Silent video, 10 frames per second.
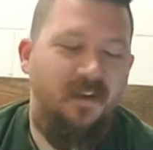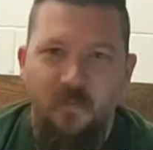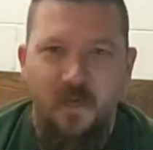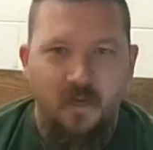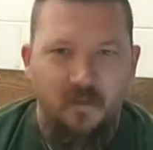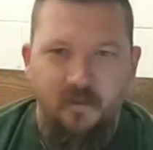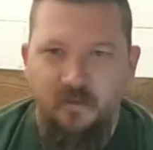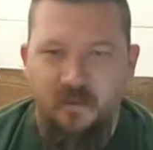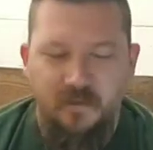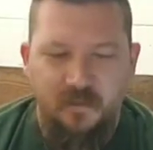But yeah,
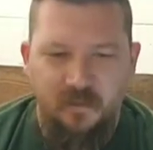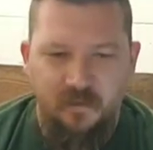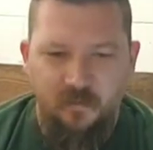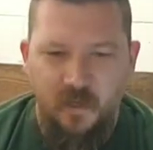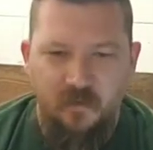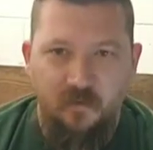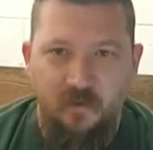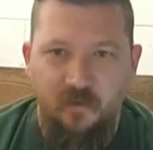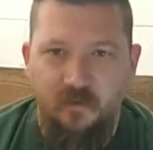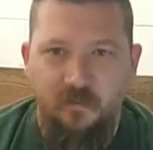links to
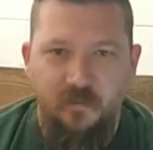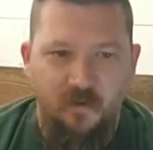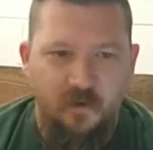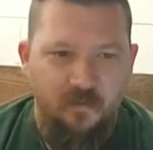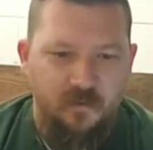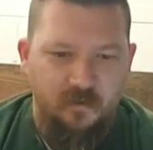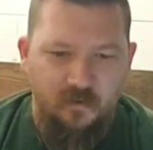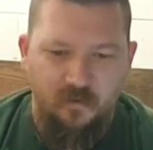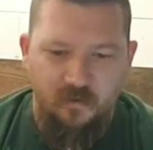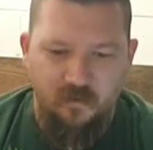Patreon,
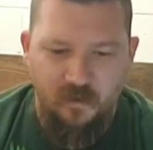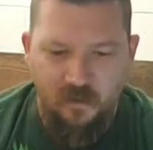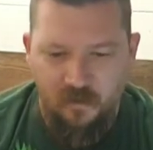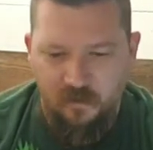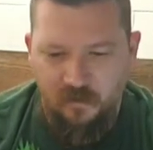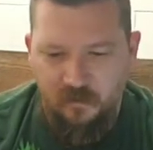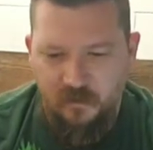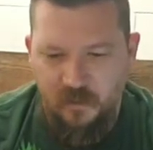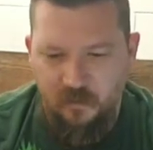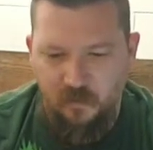Subscribestar, uh,
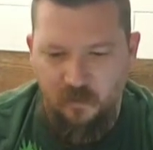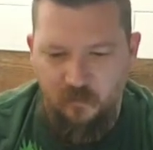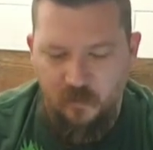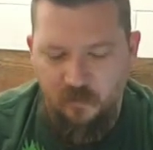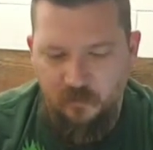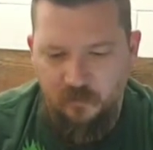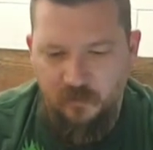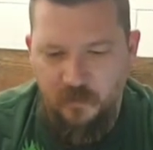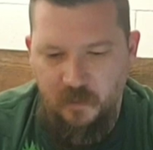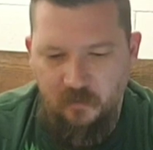Teespring, and Redbubble will
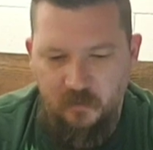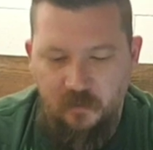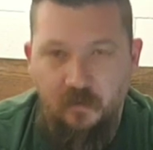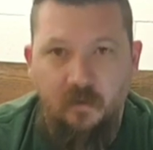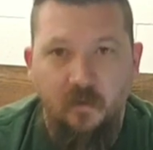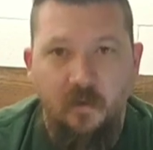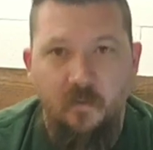be down there.